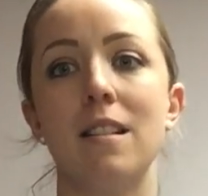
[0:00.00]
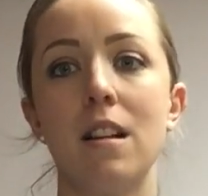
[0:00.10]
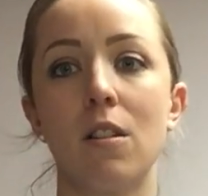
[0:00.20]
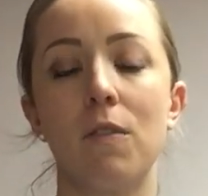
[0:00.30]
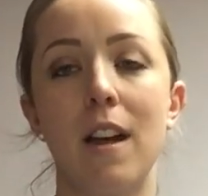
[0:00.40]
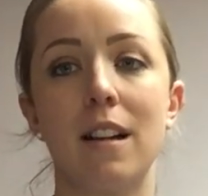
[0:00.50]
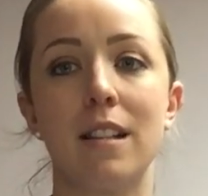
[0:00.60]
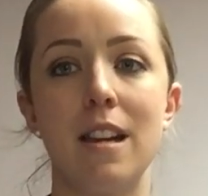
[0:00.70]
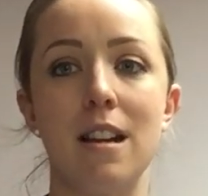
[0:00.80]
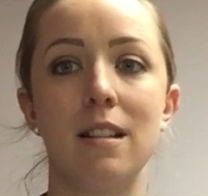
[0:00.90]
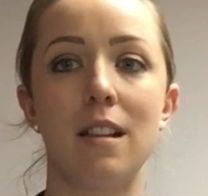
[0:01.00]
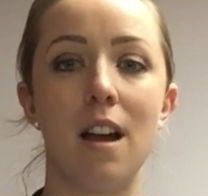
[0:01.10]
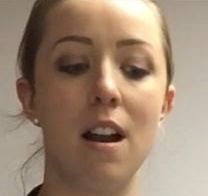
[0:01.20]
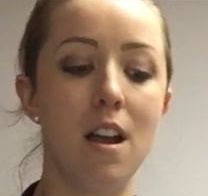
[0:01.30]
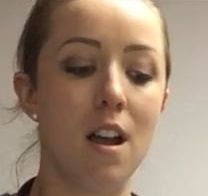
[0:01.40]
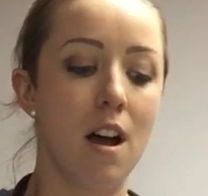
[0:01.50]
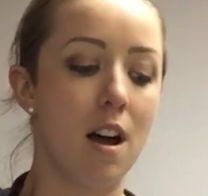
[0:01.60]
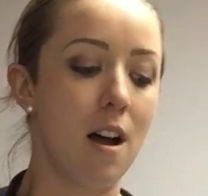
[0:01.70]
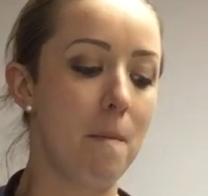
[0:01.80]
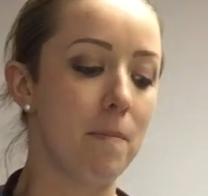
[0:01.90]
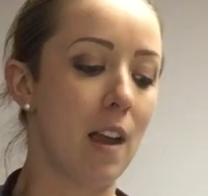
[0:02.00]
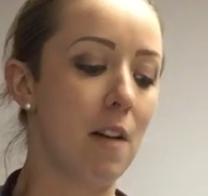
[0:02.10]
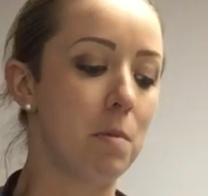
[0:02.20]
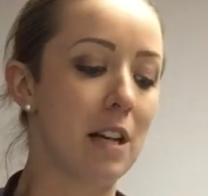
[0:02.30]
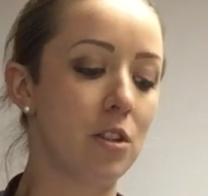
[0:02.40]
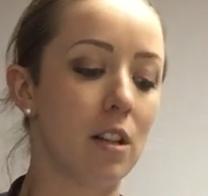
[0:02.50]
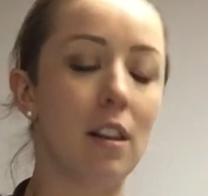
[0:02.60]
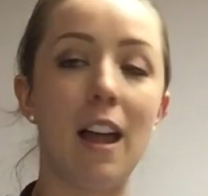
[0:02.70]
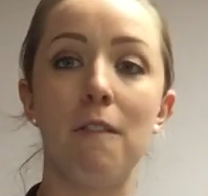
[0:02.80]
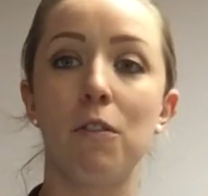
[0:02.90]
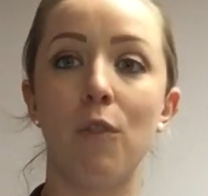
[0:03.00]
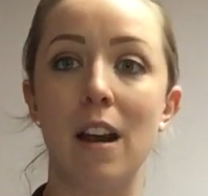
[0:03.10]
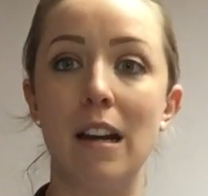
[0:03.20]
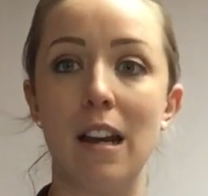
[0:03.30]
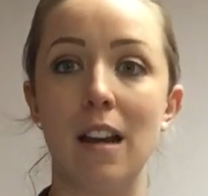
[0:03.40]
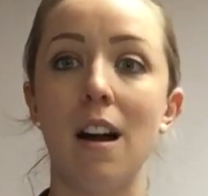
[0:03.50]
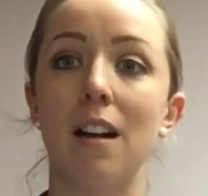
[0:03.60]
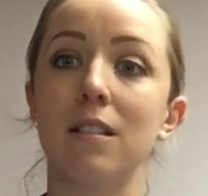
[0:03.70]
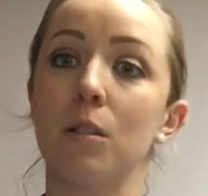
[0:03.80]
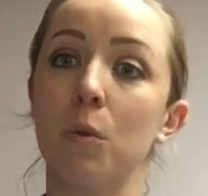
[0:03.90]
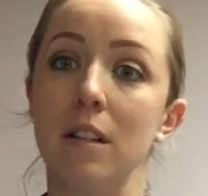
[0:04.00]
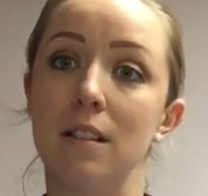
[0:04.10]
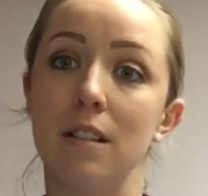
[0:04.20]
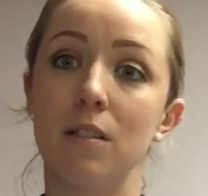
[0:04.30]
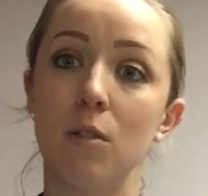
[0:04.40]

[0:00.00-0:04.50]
These are vaccines that have potentially life-threatening consequences.